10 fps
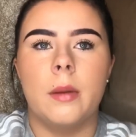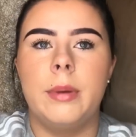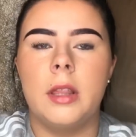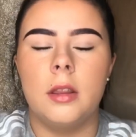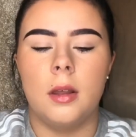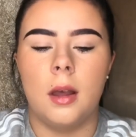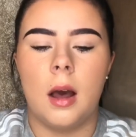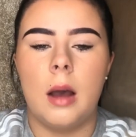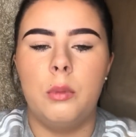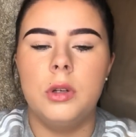but
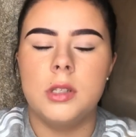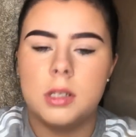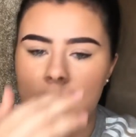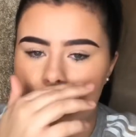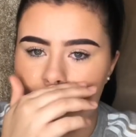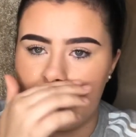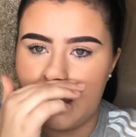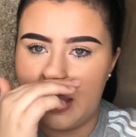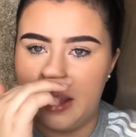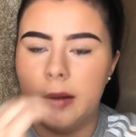I want
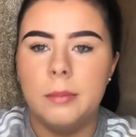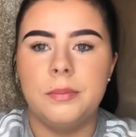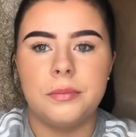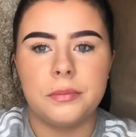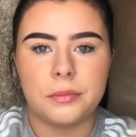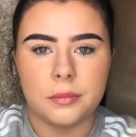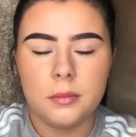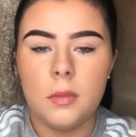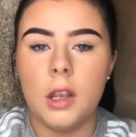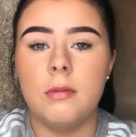to
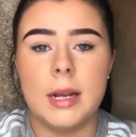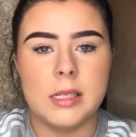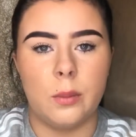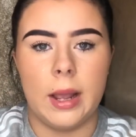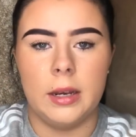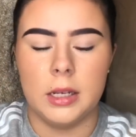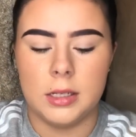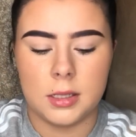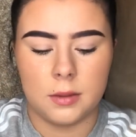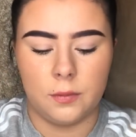raise
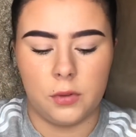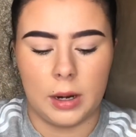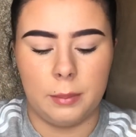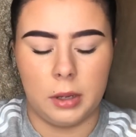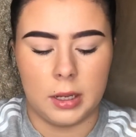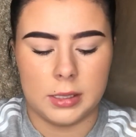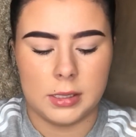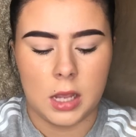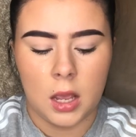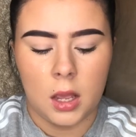awareness for it,
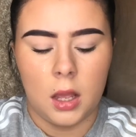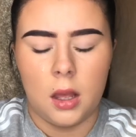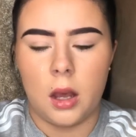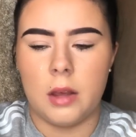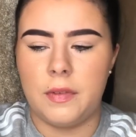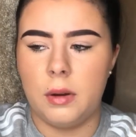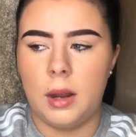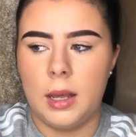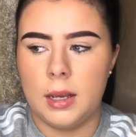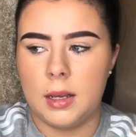because I feel
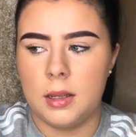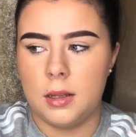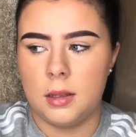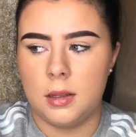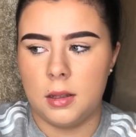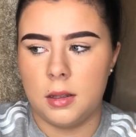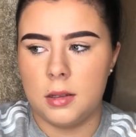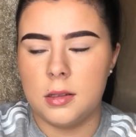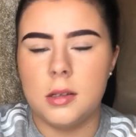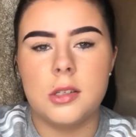like
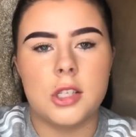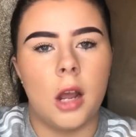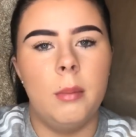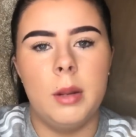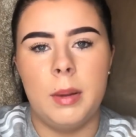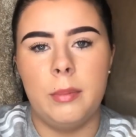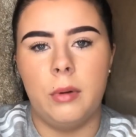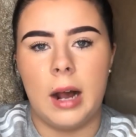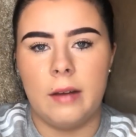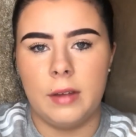so many
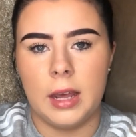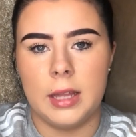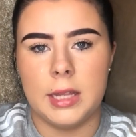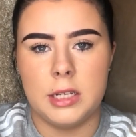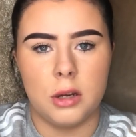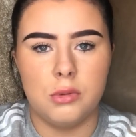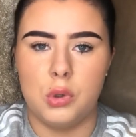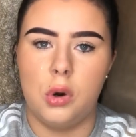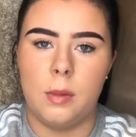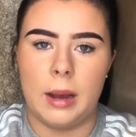people have it and they don't
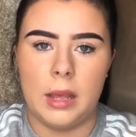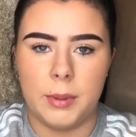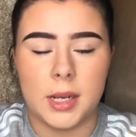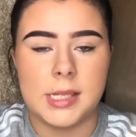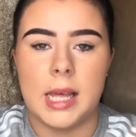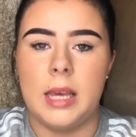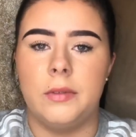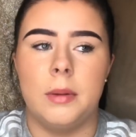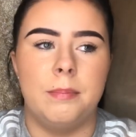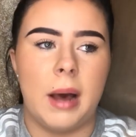talk about it because they're
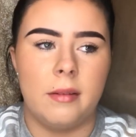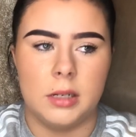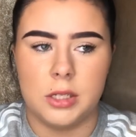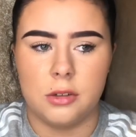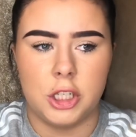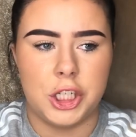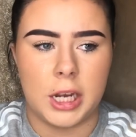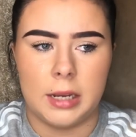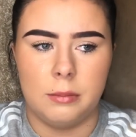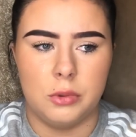either embarrassed or
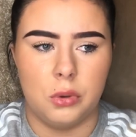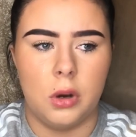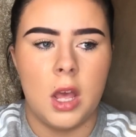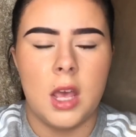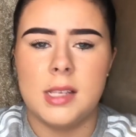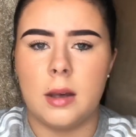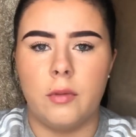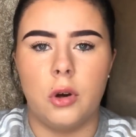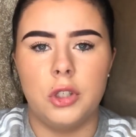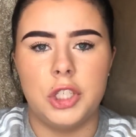ashamed or
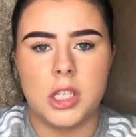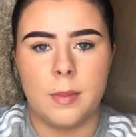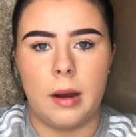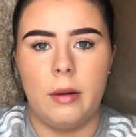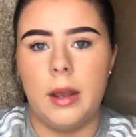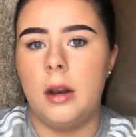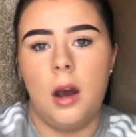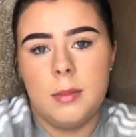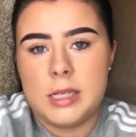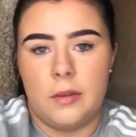self-conscious about it. And
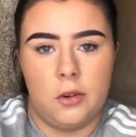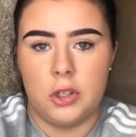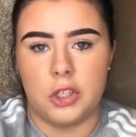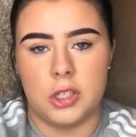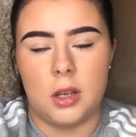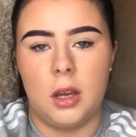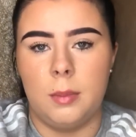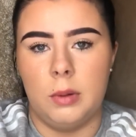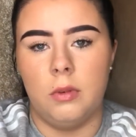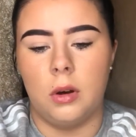I'm self-conscious, don't
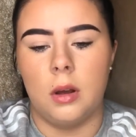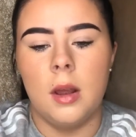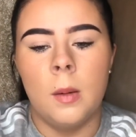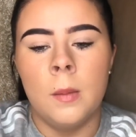get me wrong.